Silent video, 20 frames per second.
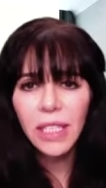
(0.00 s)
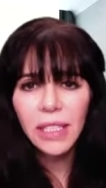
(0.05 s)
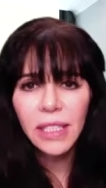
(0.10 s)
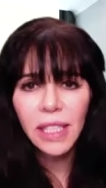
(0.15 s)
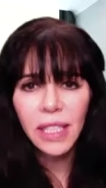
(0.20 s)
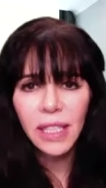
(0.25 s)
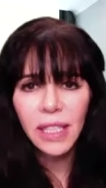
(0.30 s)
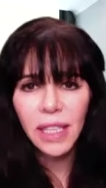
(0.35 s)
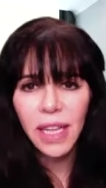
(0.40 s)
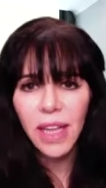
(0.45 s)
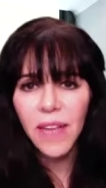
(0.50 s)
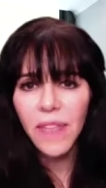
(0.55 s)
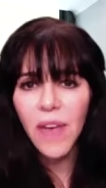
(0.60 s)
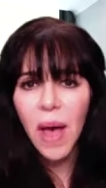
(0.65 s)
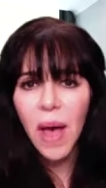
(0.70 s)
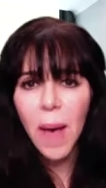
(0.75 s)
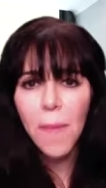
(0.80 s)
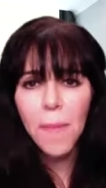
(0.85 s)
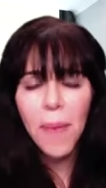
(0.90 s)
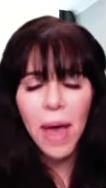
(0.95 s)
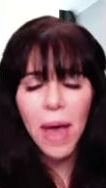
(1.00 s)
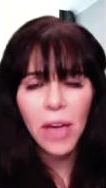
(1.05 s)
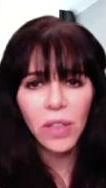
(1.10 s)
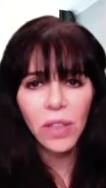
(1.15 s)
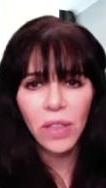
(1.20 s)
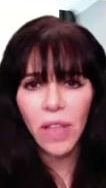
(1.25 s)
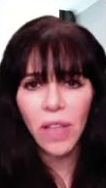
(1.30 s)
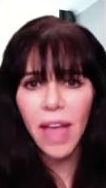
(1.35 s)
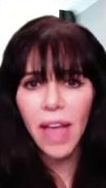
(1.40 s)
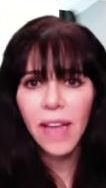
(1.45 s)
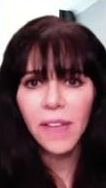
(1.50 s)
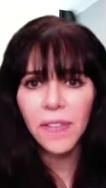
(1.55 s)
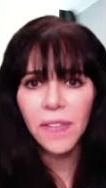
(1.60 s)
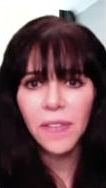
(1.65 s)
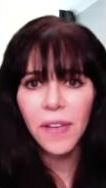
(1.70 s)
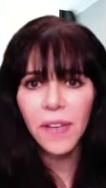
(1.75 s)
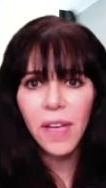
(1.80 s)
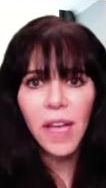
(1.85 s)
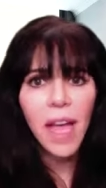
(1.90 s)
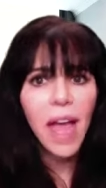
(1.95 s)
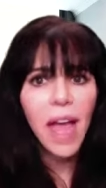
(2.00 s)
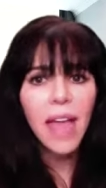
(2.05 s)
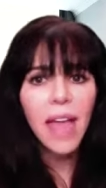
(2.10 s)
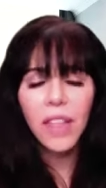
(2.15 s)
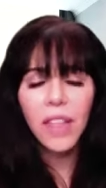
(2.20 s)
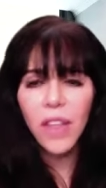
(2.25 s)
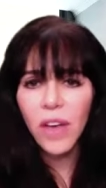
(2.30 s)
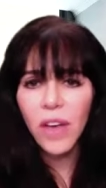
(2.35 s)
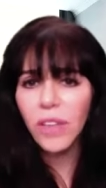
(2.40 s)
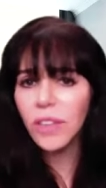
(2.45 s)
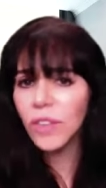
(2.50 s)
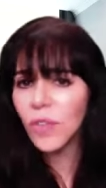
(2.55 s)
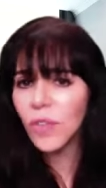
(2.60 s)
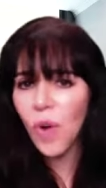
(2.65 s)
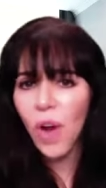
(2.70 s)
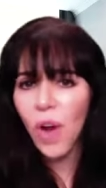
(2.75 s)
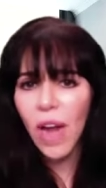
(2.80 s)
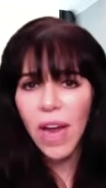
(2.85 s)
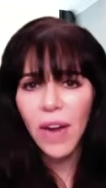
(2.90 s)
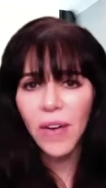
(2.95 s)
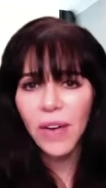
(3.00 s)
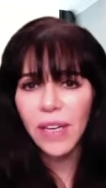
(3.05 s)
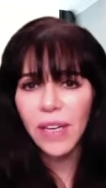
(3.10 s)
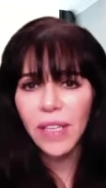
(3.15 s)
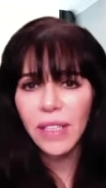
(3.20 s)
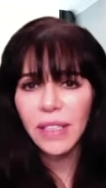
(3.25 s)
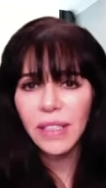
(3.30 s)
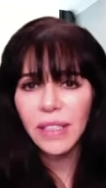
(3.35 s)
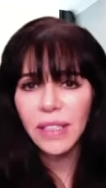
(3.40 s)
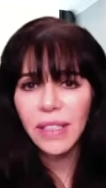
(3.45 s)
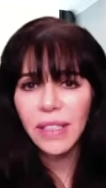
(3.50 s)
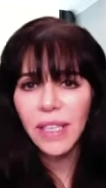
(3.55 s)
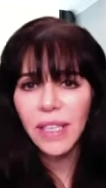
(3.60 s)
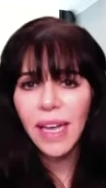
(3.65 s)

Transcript: to live a better life in those 4 areas.